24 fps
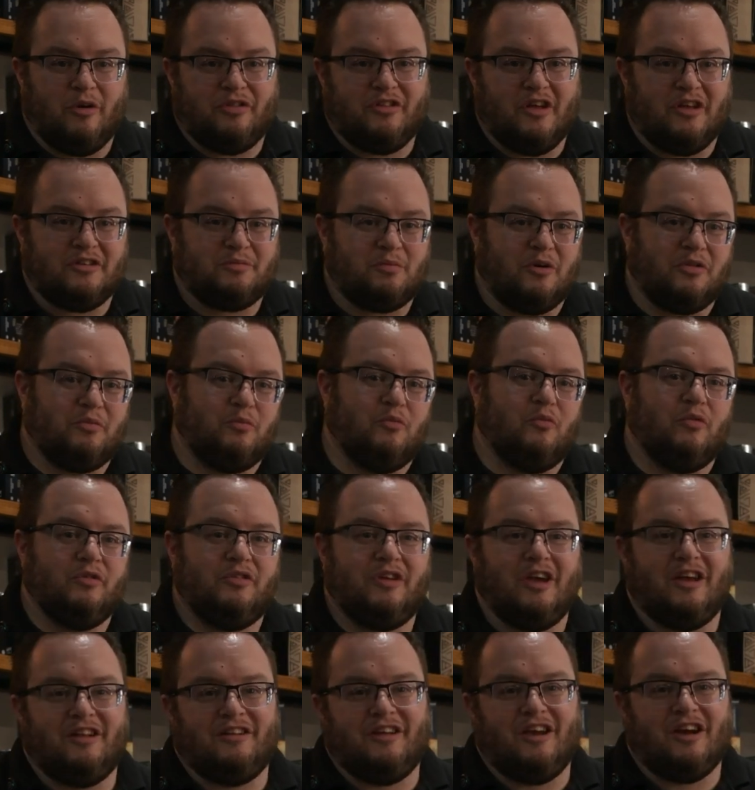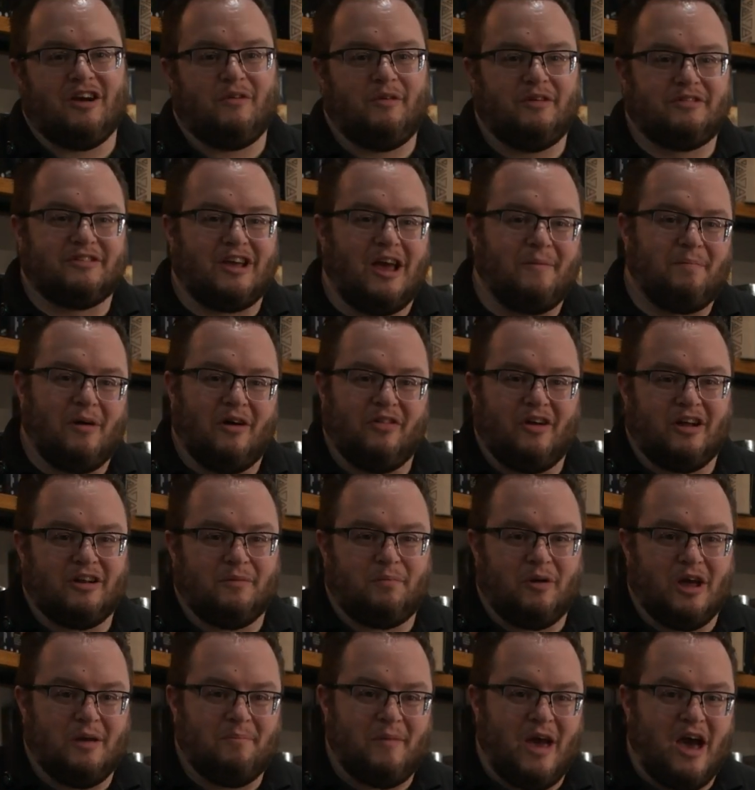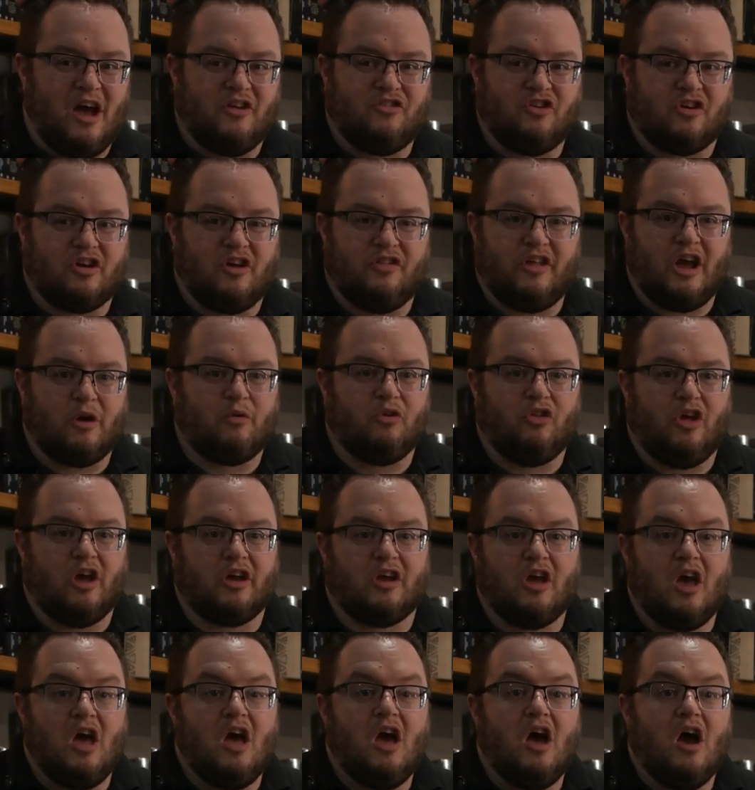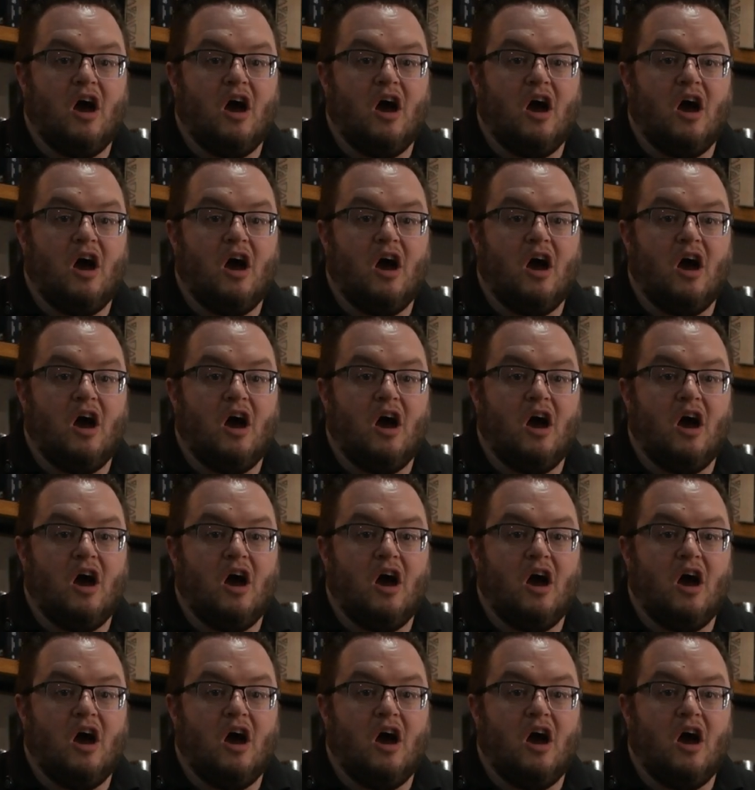with this, with D&D, or we Skype online to play Magic, and they were like,